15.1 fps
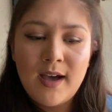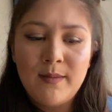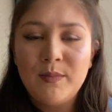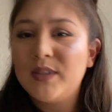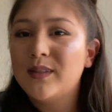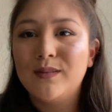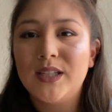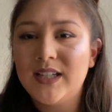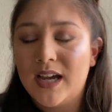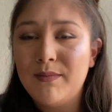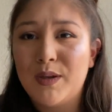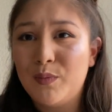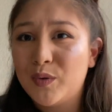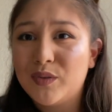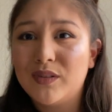This is the time
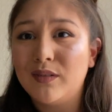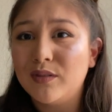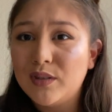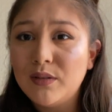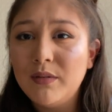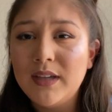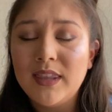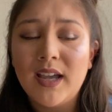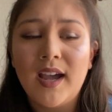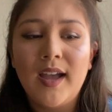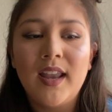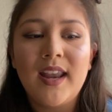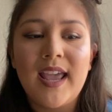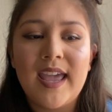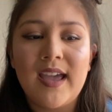that we're still doing
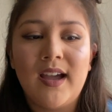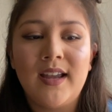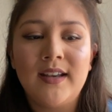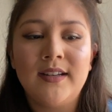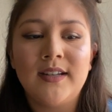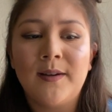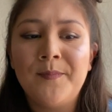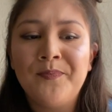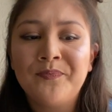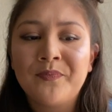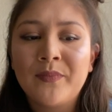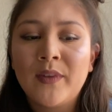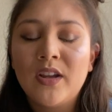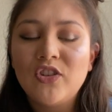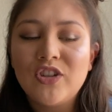that,
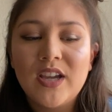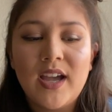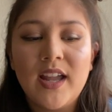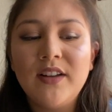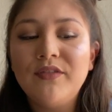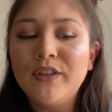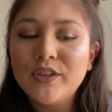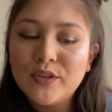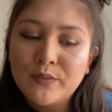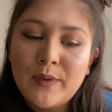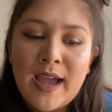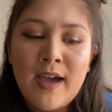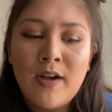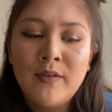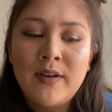and she kind of looked
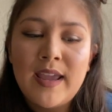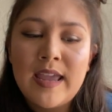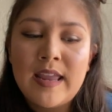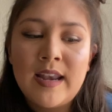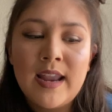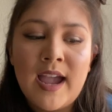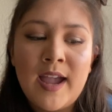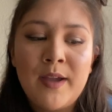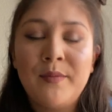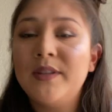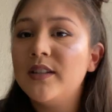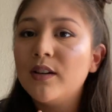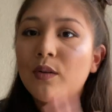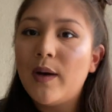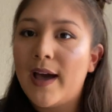around, and I went
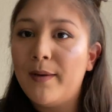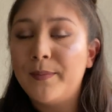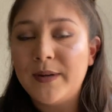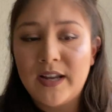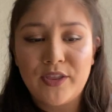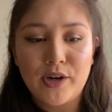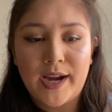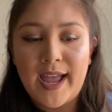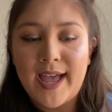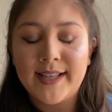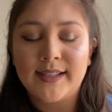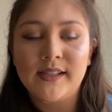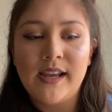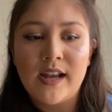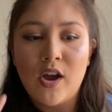to go help another
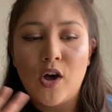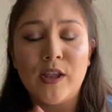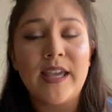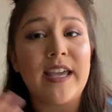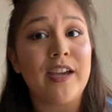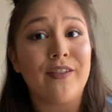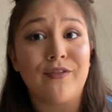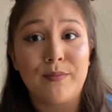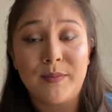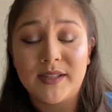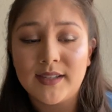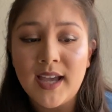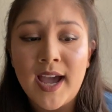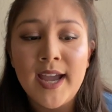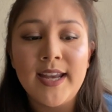guest, and all I hear from the
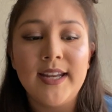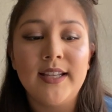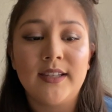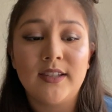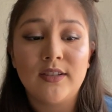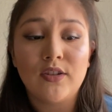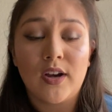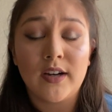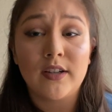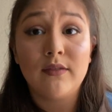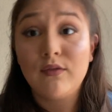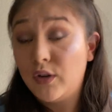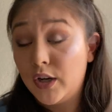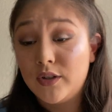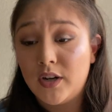side is
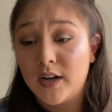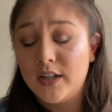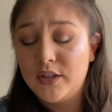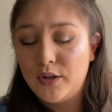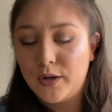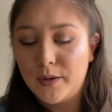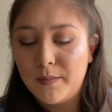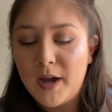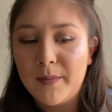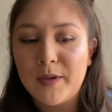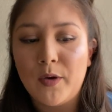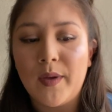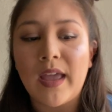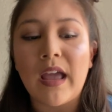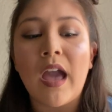her talking to her mom
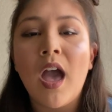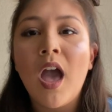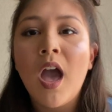going,